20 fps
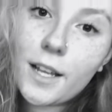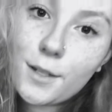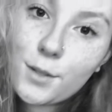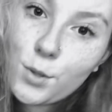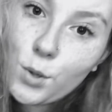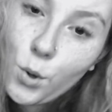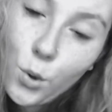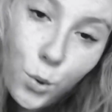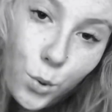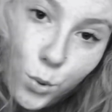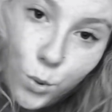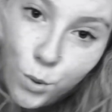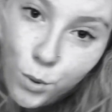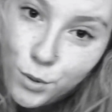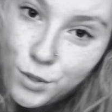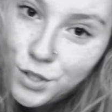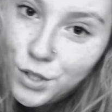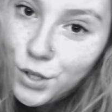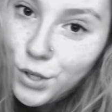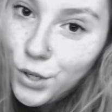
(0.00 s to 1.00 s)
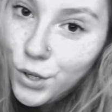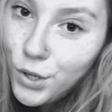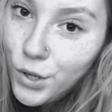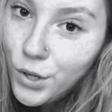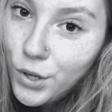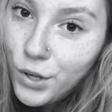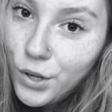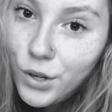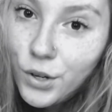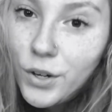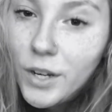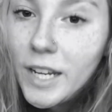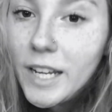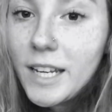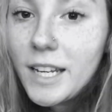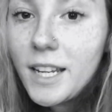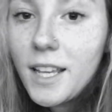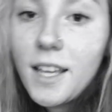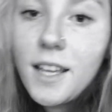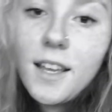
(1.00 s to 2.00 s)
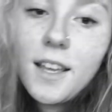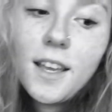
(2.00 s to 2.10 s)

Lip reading: got to hold her and,